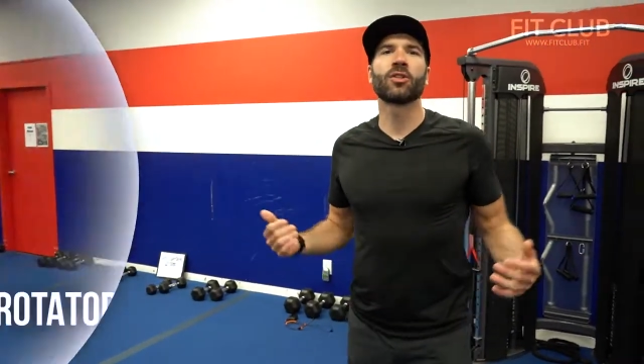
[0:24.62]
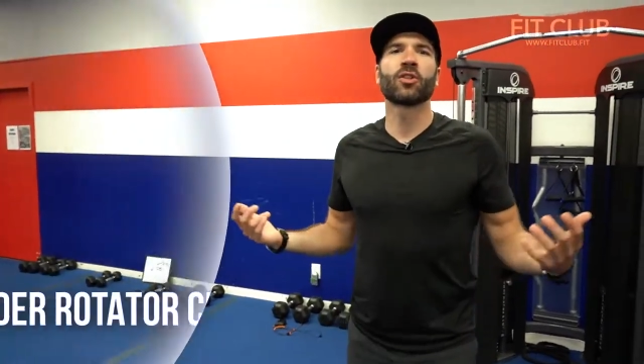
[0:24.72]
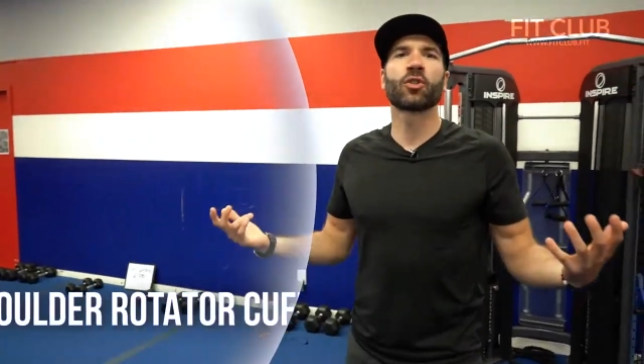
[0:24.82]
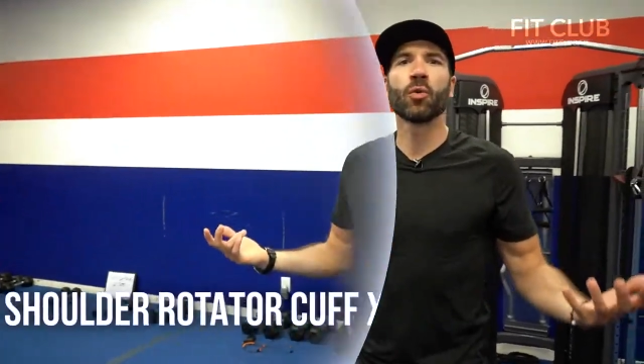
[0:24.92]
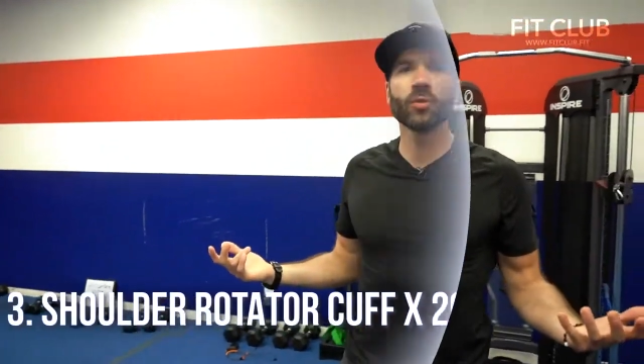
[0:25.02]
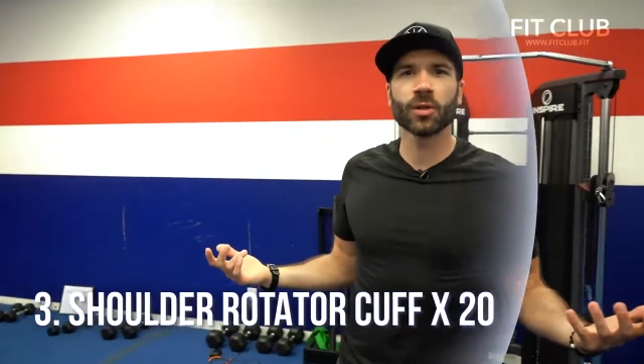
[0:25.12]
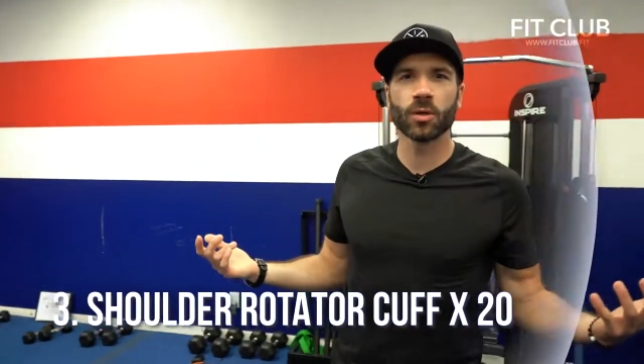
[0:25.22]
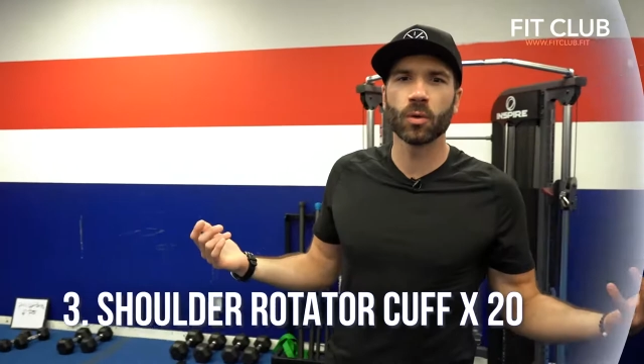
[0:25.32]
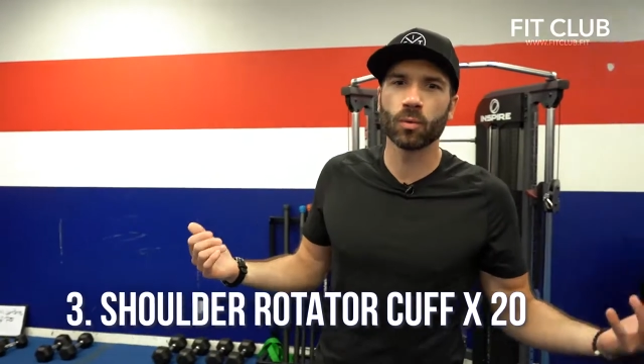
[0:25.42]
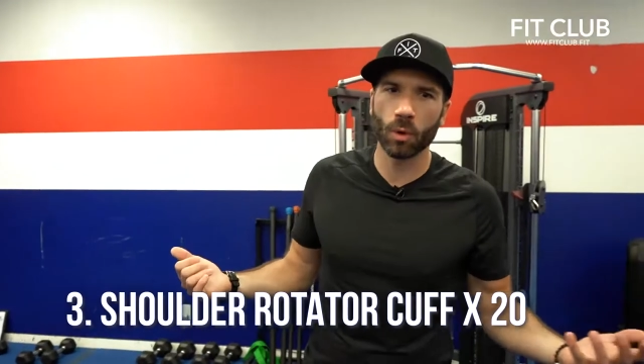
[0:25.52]
shoulder
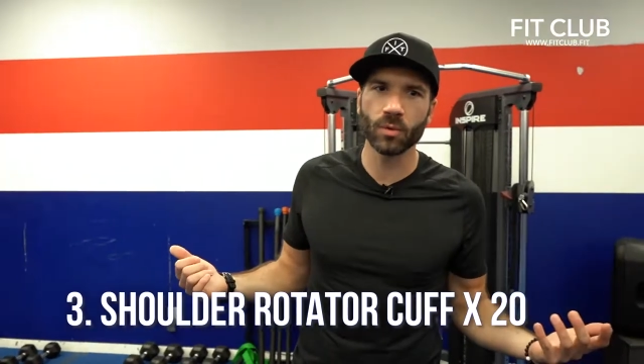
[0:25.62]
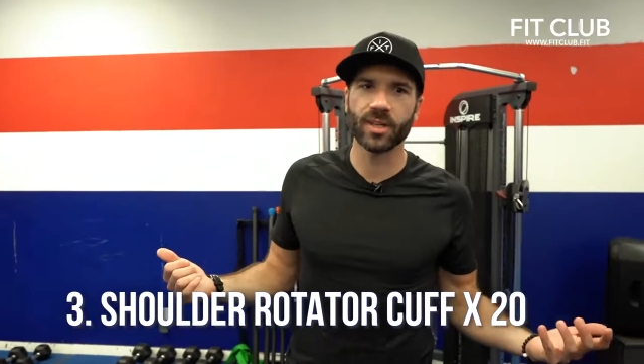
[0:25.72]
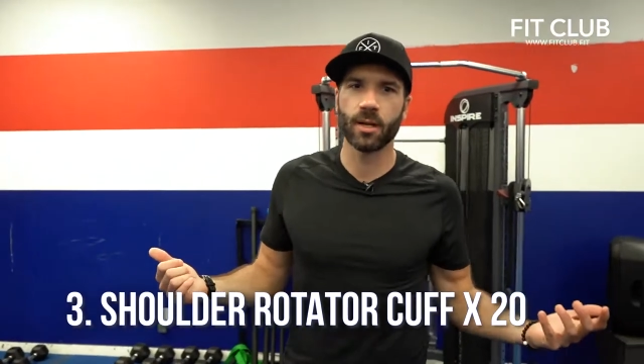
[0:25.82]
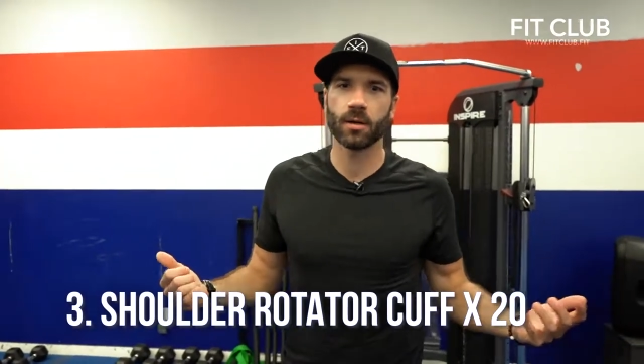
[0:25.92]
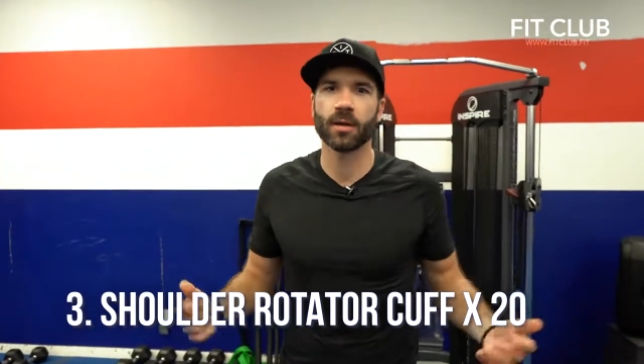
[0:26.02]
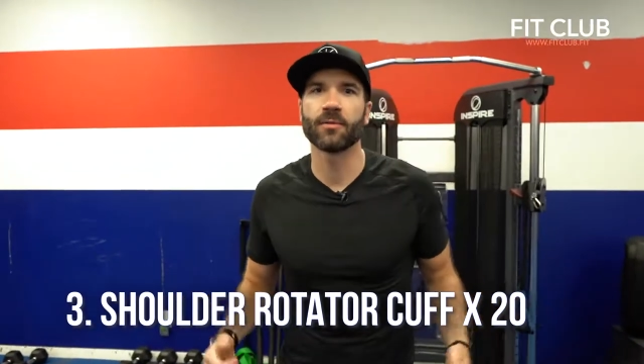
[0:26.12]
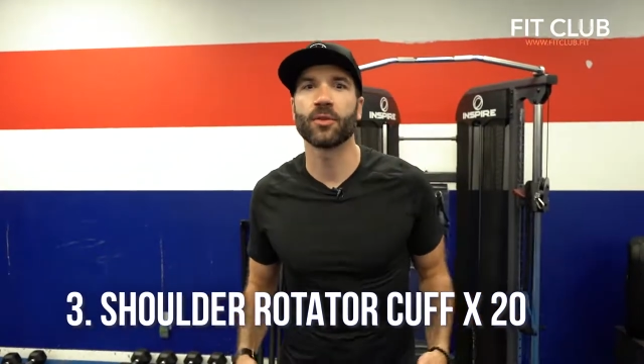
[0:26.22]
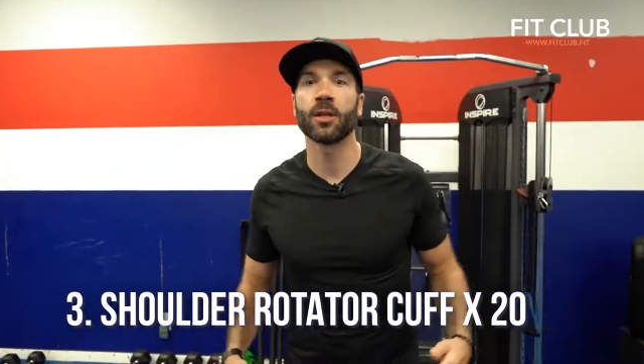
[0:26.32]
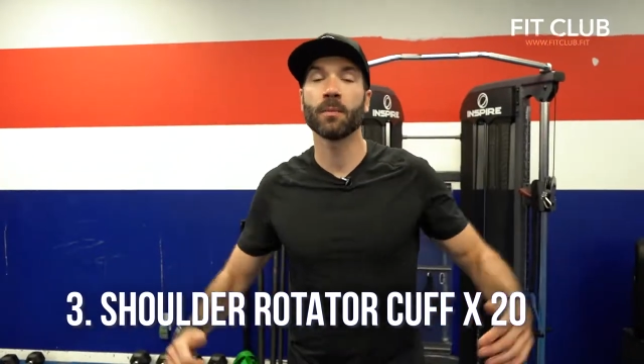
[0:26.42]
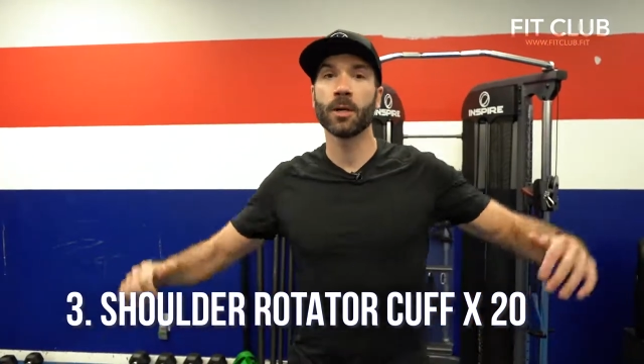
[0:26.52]
rotator cuffs.
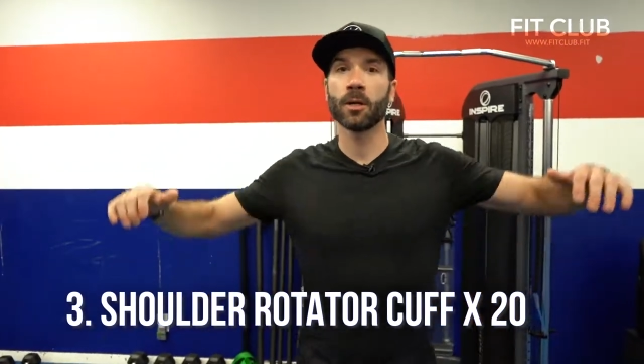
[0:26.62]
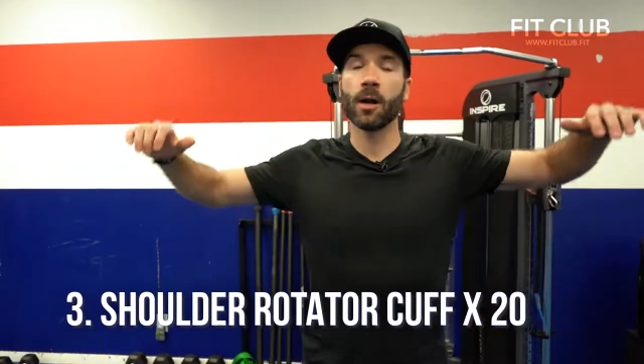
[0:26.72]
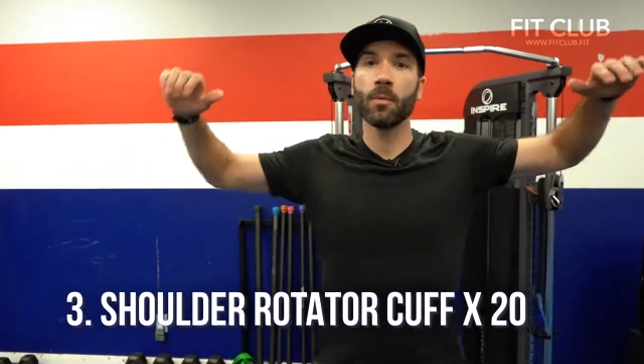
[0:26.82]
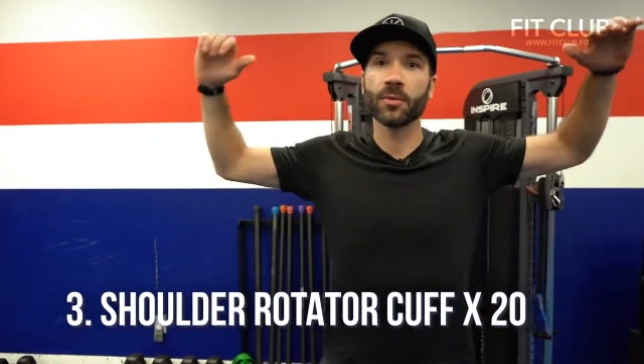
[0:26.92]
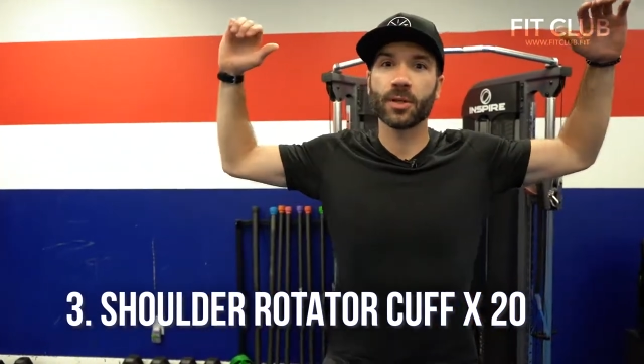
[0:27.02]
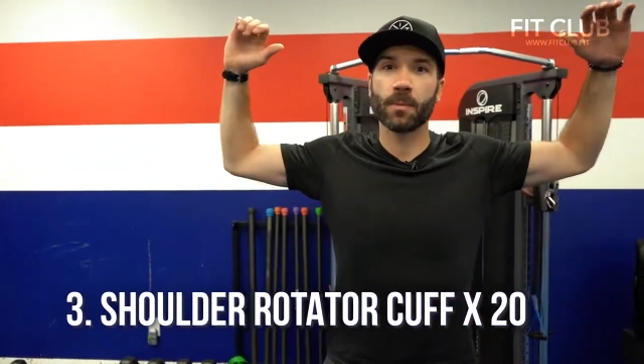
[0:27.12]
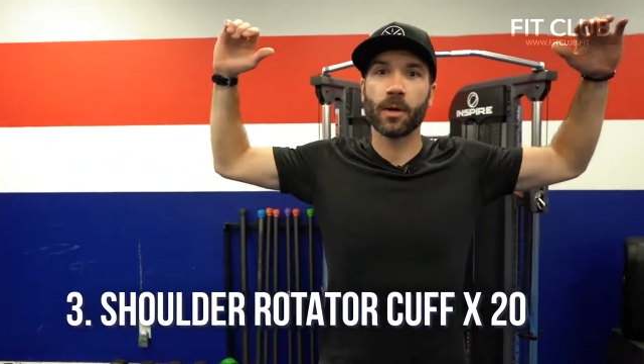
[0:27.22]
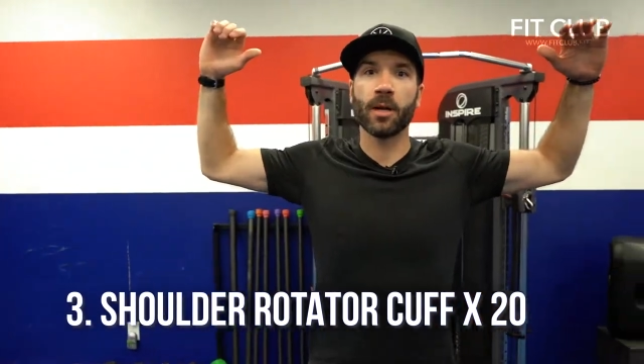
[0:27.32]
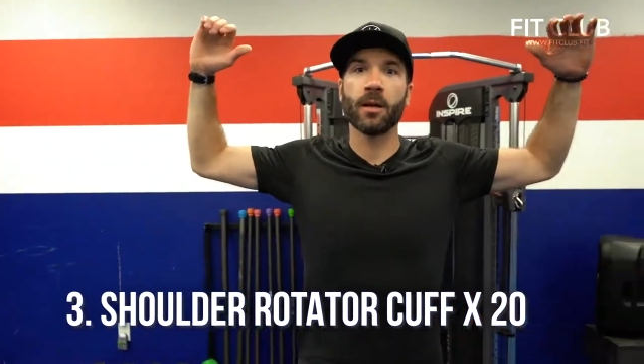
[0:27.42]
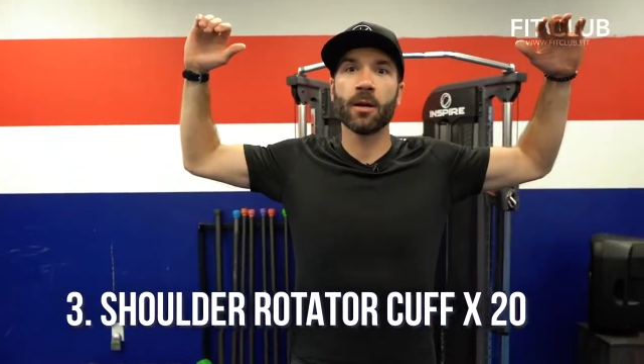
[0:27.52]
So you're gonna bring your elbows up
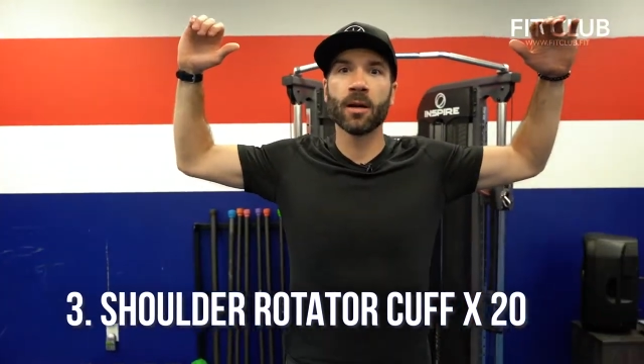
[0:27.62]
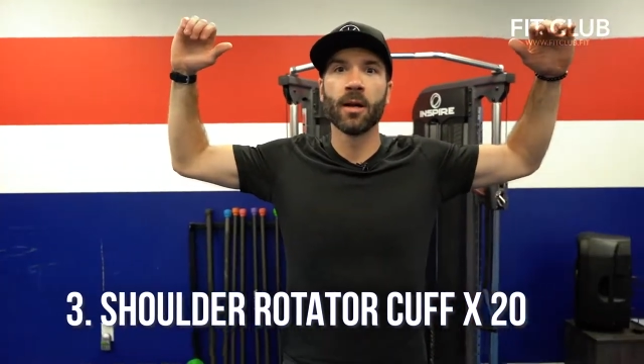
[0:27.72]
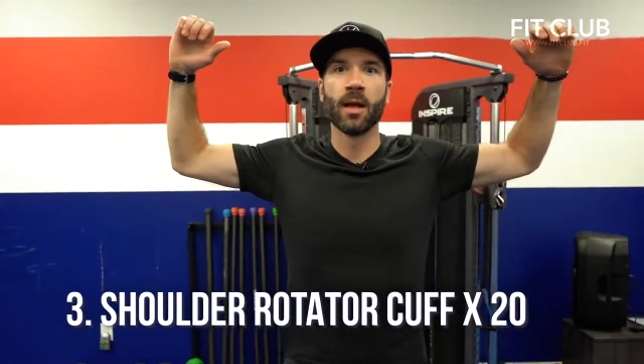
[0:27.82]
right here